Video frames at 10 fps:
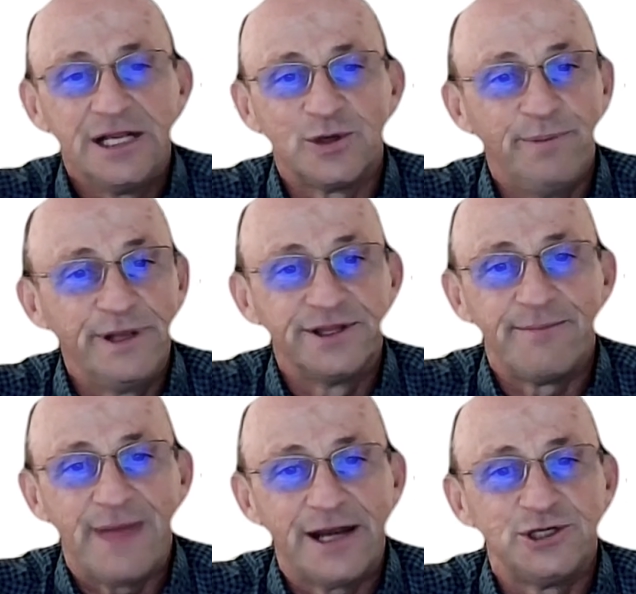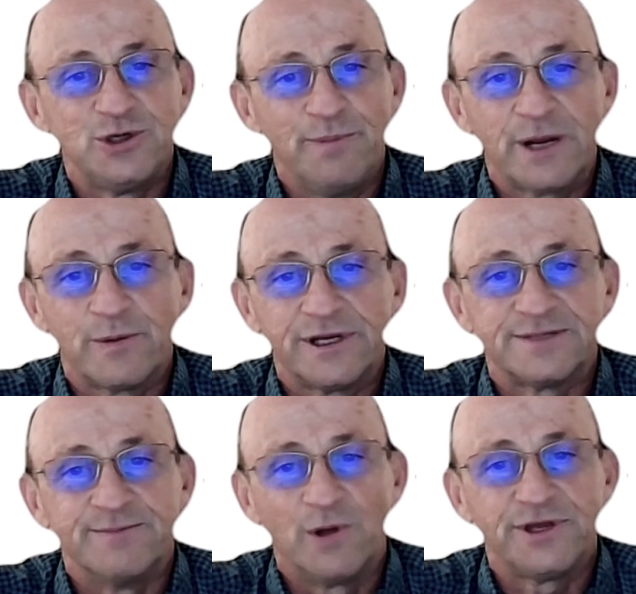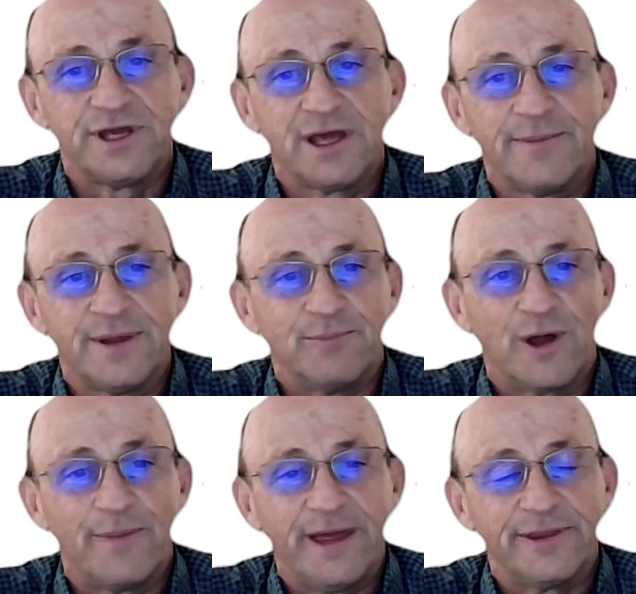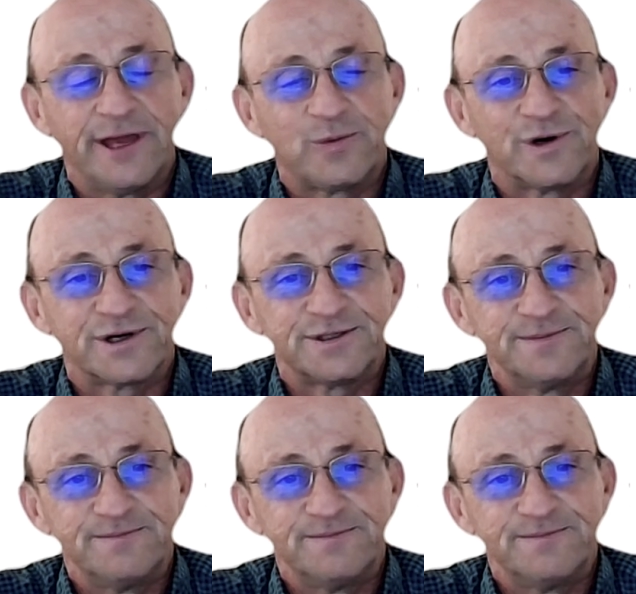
to build and manage ubiquitous multi-gigabit broadband networks.